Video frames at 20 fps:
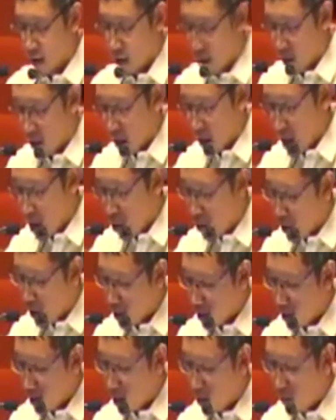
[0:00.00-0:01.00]
Now
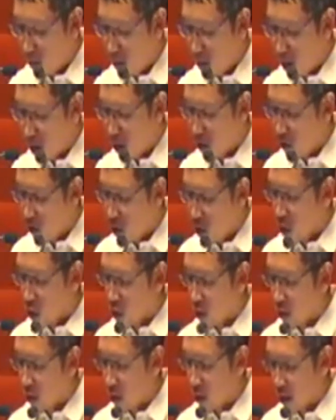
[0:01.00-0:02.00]
that the
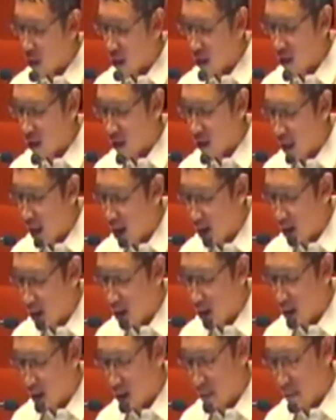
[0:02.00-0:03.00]
administration is
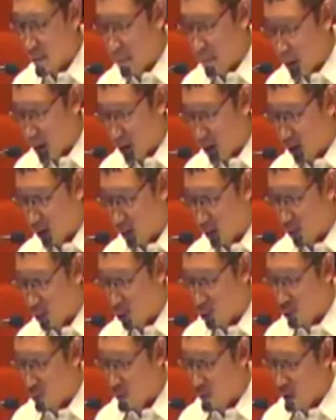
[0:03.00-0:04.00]
tackling the
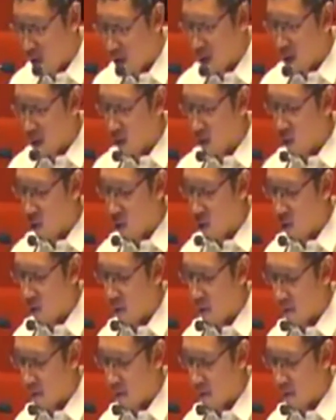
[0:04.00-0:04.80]
Bangsamoro Basic Law,